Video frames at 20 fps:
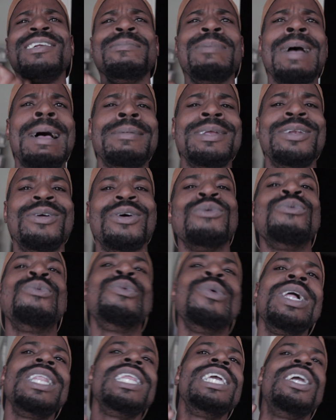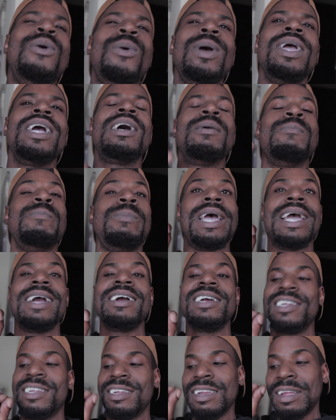should probably do a really quick
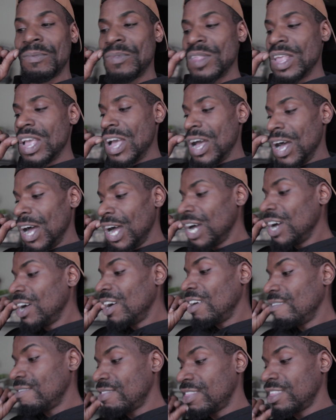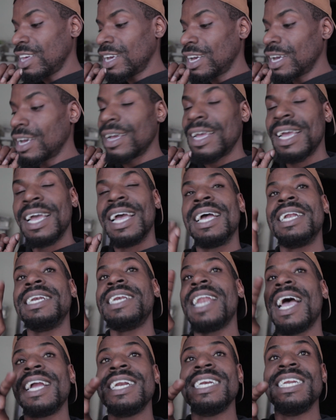comparison of the
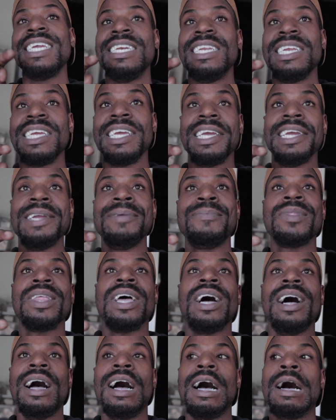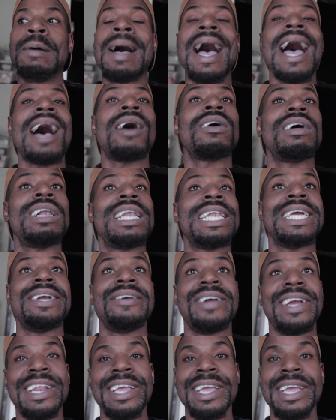90D, how
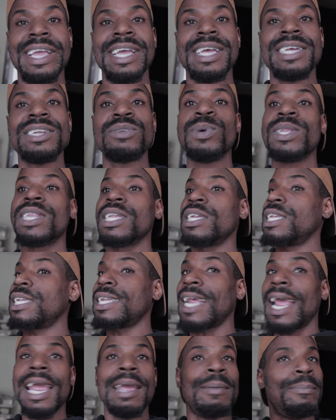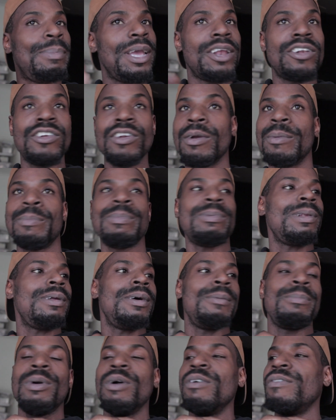clear it is with the same picture
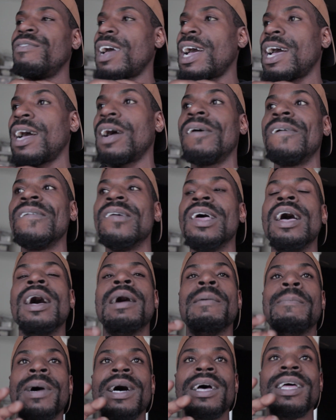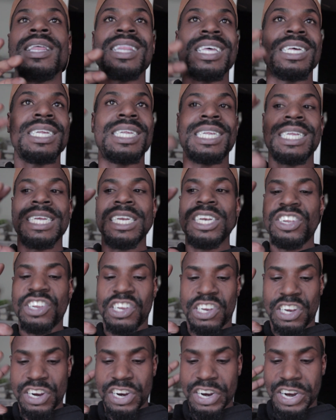profile, but the
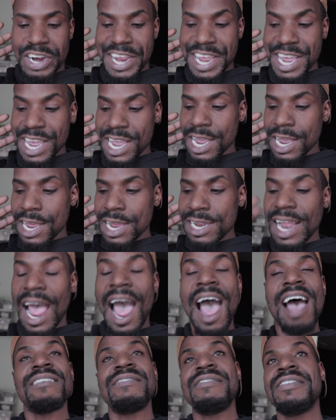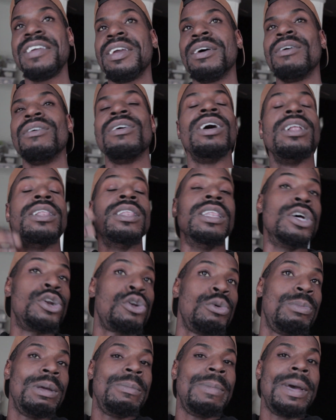sensor is, I feel, a
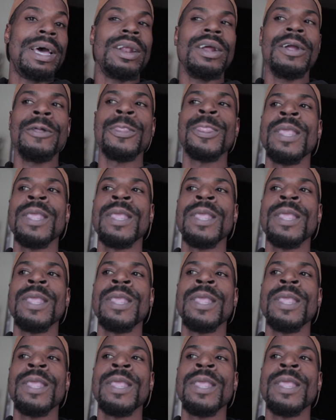little bit better.